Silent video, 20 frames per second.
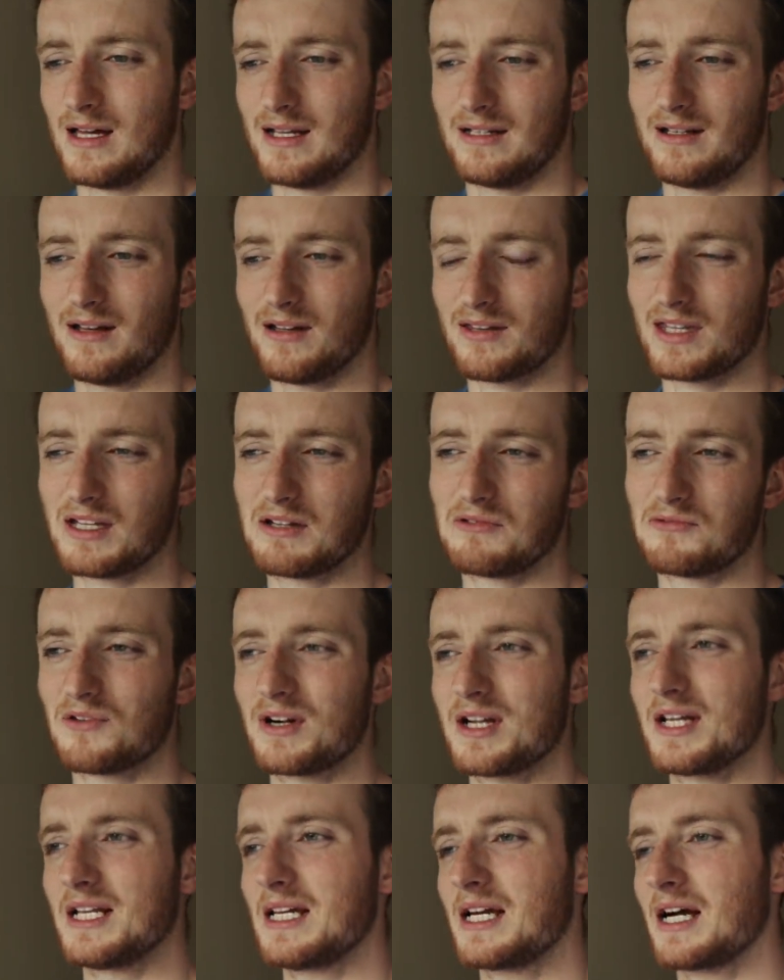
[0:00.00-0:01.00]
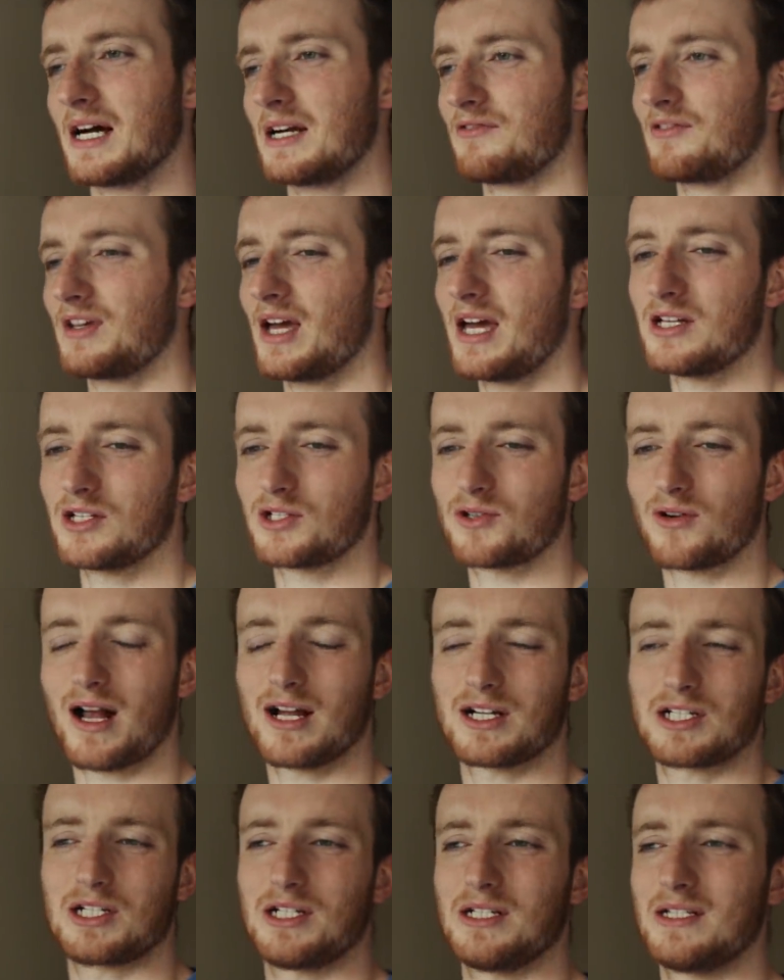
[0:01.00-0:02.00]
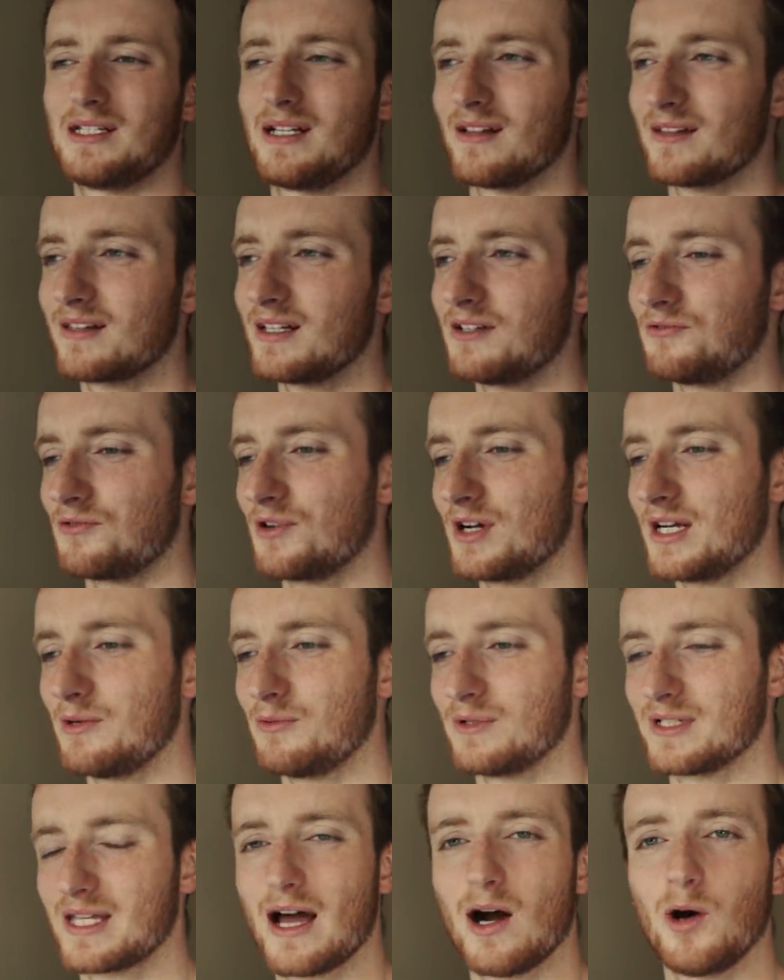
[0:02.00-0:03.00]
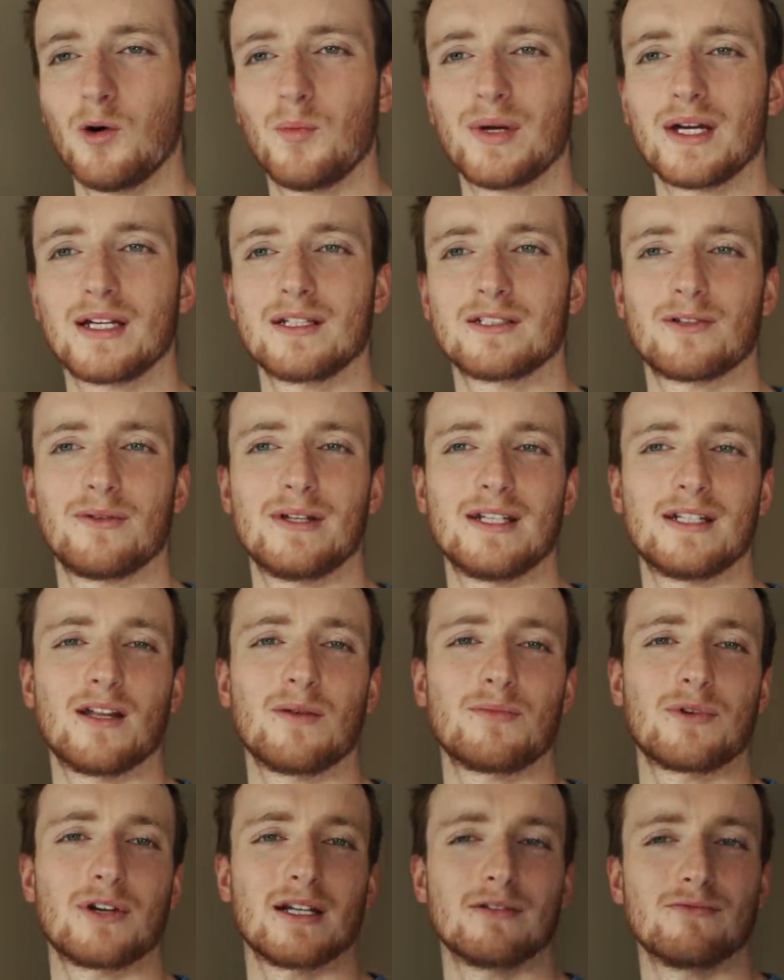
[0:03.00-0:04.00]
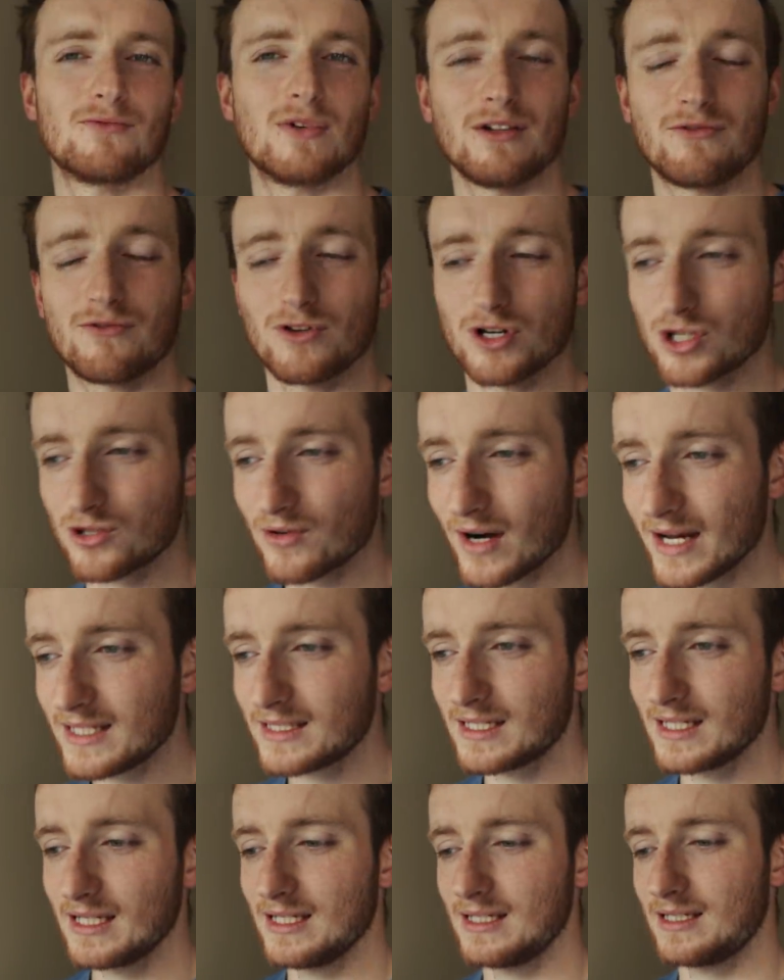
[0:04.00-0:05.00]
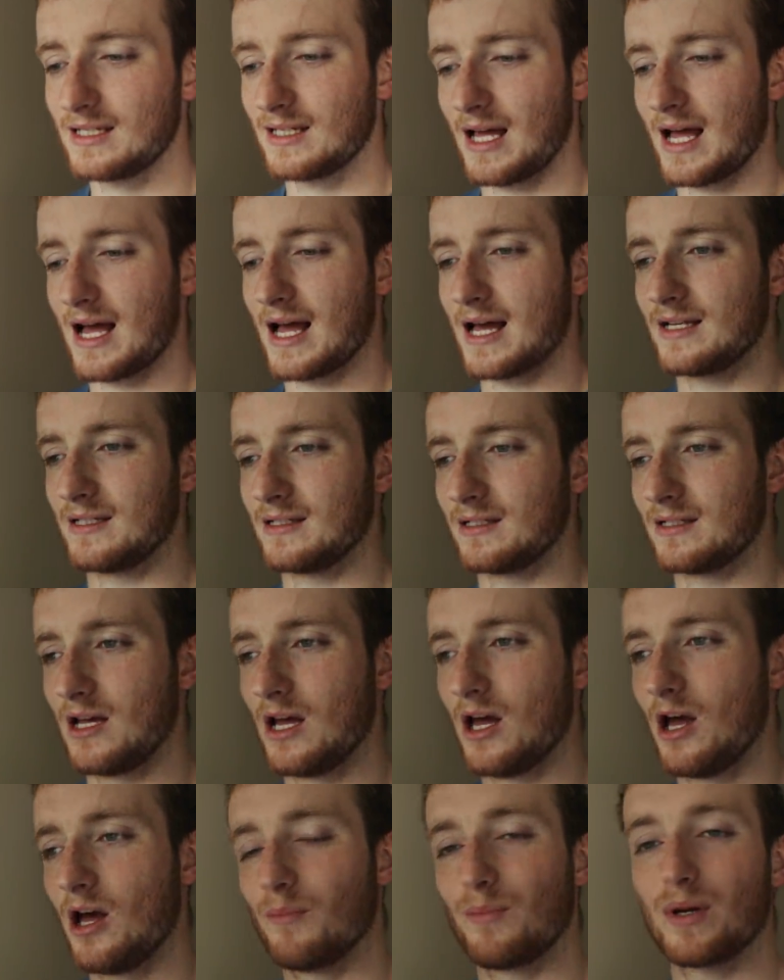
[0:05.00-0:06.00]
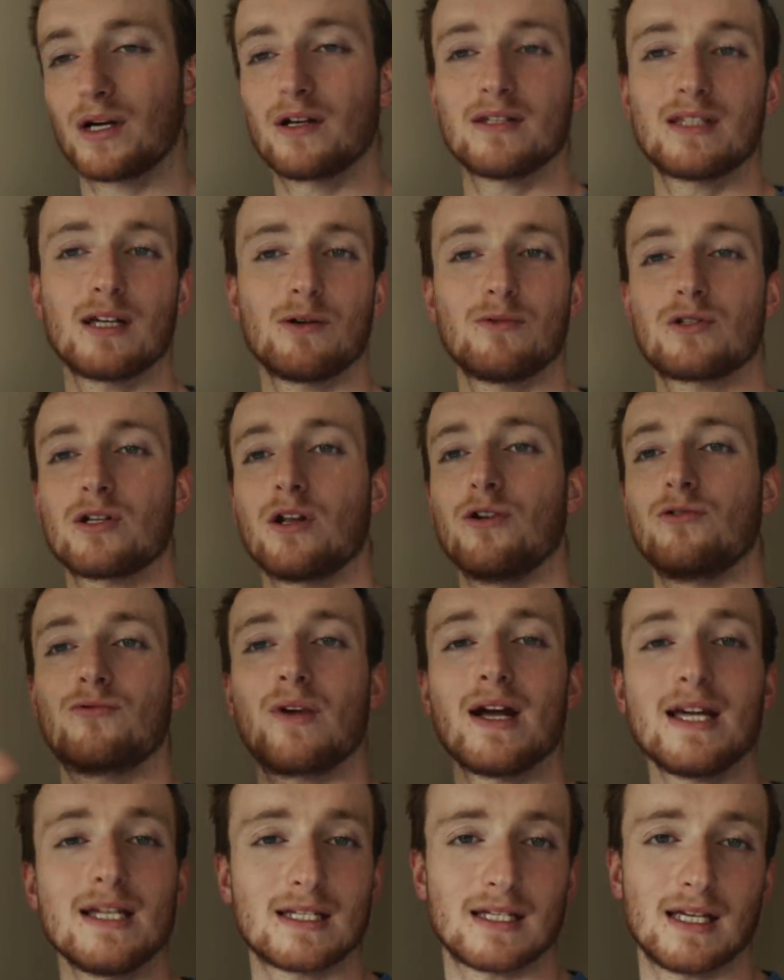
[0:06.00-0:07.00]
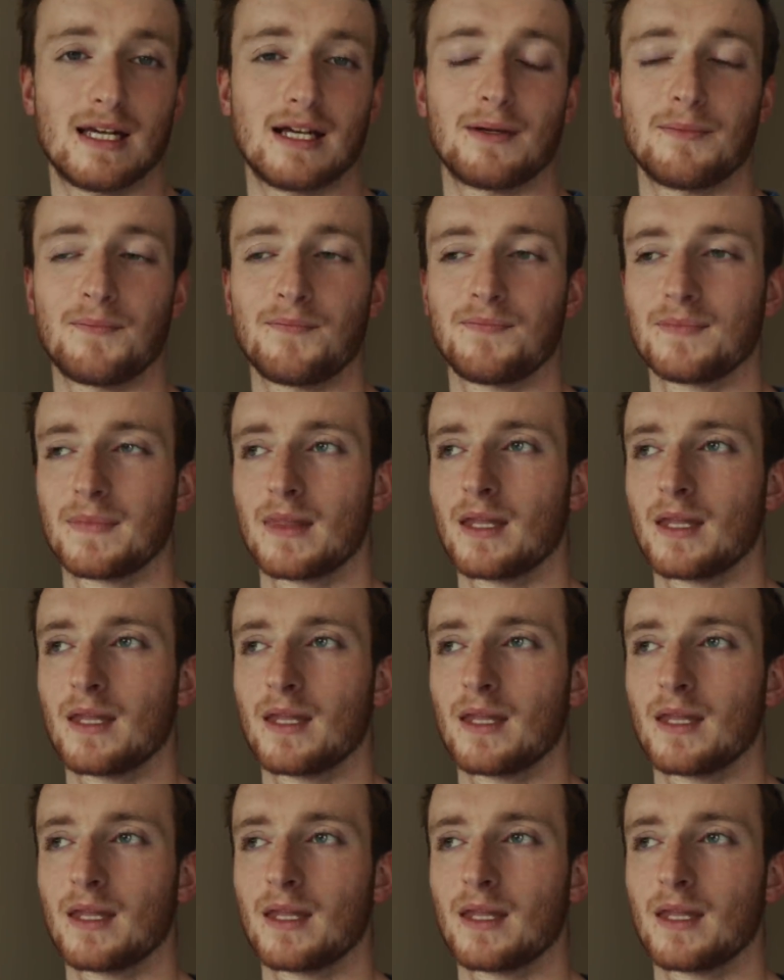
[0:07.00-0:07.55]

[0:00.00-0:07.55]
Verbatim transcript: Nothing really kind of gained traction, nothing really was helping, so I ended up getting really frustrated, and because there was no racing,